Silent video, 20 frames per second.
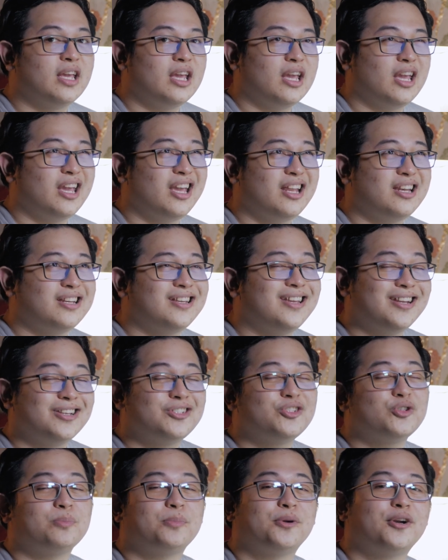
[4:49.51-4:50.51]
and it is
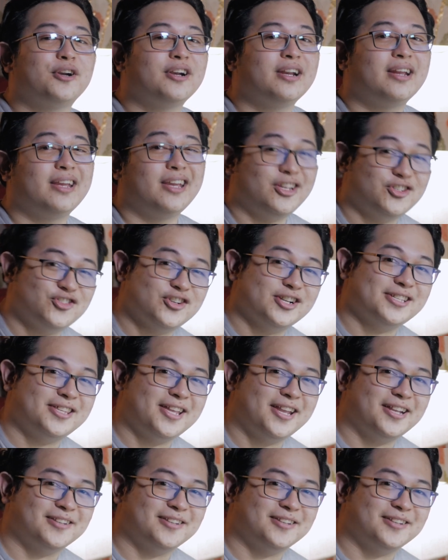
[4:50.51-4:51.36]
super interesting.